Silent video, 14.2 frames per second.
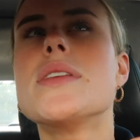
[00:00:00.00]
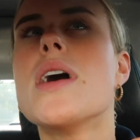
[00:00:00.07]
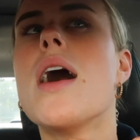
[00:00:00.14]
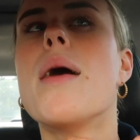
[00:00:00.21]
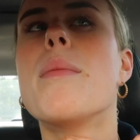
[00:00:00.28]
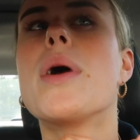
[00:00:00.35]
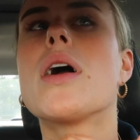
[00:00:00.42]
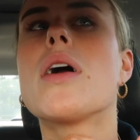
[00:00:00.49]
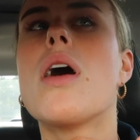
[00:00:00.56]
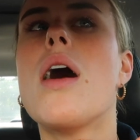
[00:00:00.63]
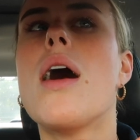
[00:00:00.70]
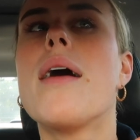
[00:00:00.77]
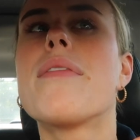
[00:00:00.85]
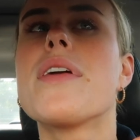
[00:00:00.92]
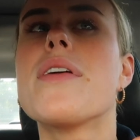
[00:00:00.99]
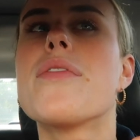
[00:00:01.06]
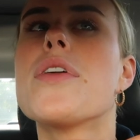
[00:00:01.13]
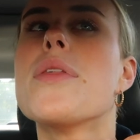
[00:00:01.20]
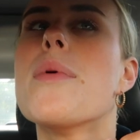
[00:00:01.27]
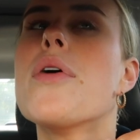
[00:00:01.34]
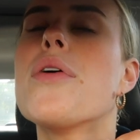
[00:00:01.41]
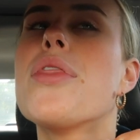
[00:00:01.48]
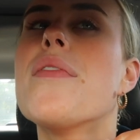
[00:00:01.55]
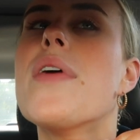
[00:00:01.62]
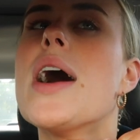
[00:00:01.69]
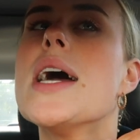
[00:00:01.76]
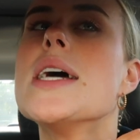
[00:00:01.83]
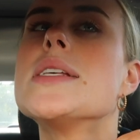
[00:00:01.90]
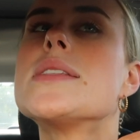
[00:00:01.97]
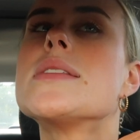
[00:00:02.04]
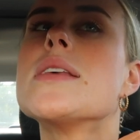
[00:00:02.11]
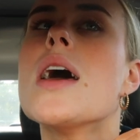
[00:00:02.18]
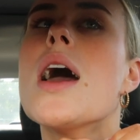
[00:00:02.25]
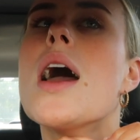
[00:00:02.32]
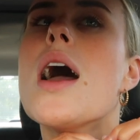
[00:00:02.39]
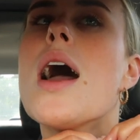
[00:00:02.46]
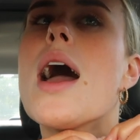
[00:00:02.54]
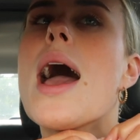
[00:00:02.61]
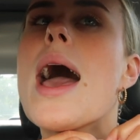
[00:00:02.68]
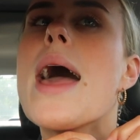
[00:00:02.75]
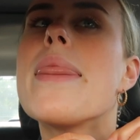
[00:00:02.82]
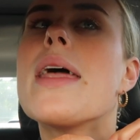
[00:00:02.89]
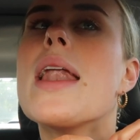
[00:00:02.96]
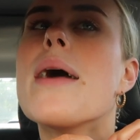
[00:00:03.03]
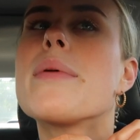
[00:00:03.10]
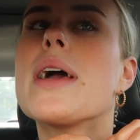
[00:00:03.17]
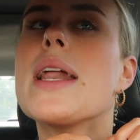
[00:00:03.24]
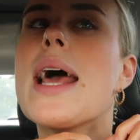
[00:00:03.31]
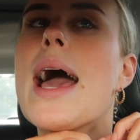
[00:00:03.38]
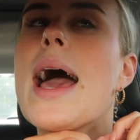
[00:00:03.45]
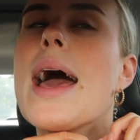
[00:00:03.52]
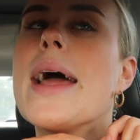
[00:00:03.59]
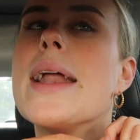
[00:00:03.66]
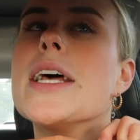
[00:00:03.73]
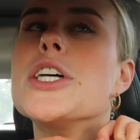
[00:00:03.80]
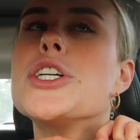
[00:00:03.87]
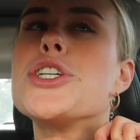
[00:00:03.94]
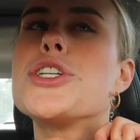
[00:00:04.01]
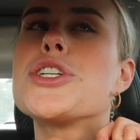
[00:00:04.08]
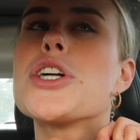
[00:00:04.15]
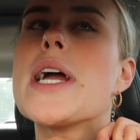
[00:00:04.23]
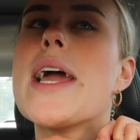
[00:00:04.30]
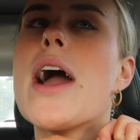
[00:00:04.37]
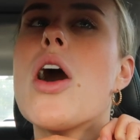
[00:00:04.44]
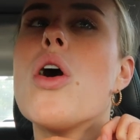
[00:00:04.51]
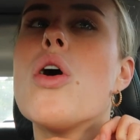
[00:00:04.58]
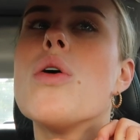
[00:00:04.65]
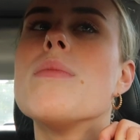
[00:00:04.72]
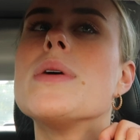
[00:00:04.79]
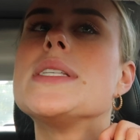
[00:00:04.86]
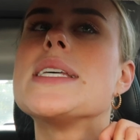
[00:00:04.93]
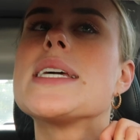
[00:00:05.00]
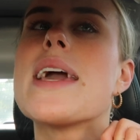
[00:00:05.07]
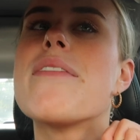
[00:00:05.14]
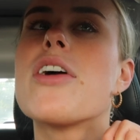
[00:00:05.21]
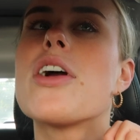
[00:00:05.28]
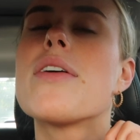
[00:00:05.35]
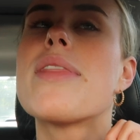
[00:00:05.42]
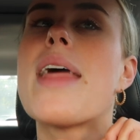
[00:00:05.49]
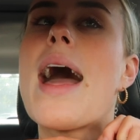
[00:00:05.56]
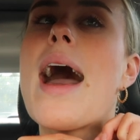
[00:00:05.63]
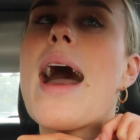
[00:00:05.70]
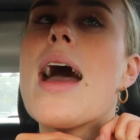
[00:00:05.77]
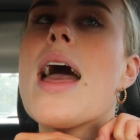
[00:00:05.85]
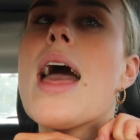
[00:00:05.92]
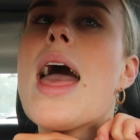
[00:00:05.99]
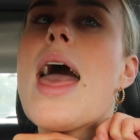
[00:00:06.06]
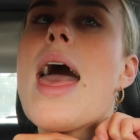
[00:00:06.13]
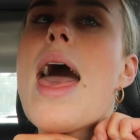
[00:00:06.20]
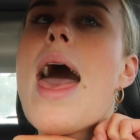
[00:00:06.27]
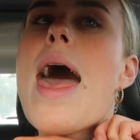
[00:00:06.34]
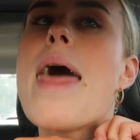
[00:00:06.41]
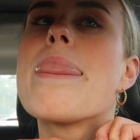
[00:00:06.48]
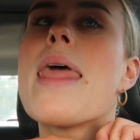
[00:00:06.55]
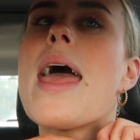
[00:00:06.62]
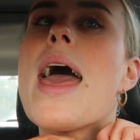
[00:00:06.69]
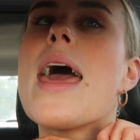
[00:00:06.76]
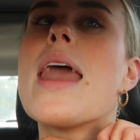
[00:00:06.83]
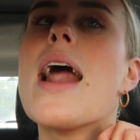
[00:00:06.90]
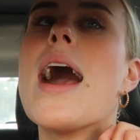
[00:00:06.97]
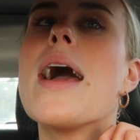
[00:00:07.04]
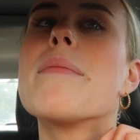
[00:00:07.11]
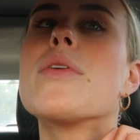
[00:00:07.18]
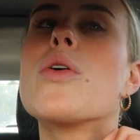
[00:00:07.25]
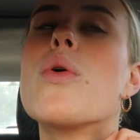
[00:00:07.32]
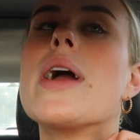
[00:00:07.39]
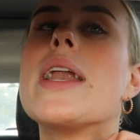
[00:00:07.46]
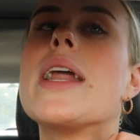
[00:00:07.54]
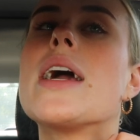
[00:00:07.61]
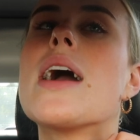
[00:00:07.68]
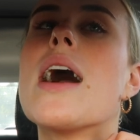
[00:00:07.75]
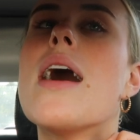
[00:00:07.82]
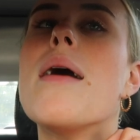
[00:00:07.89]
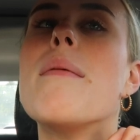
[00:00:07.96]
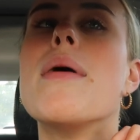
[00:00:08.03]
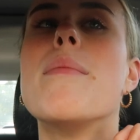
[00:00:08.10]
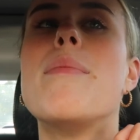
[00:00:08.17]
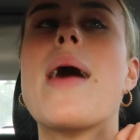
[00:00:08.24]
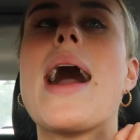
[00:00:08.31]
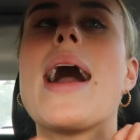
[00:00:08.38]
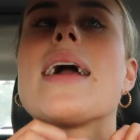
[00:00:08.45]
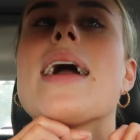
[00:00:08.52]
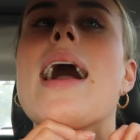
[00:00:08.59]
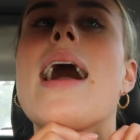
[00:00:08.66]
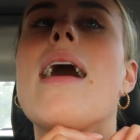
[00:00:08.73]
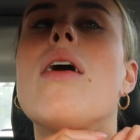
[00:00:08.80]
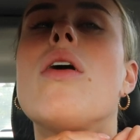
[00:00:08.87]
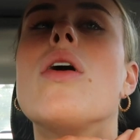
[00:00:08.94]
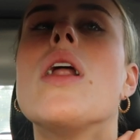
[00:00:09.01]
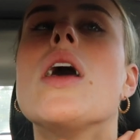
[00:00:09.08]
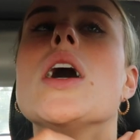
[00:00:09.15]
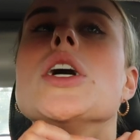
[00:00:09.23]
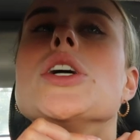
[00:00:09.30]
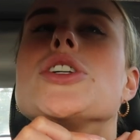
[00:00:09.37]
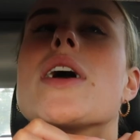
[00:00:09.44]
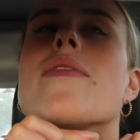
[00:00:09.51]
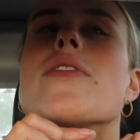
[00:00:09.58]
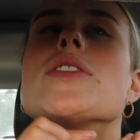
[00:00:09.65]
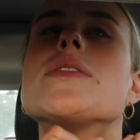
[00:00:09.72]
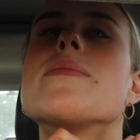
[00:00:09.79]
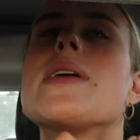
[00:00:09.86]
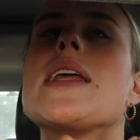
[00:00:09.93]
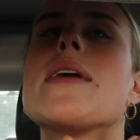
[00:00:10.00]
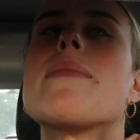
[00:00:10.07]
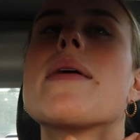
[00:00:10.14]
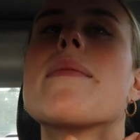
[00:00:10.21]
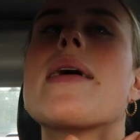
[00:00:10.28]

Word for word: some coffee for the both of us and then I'm gonna head straight home to give her that and then I'm going to come back out. Trevor's meeting me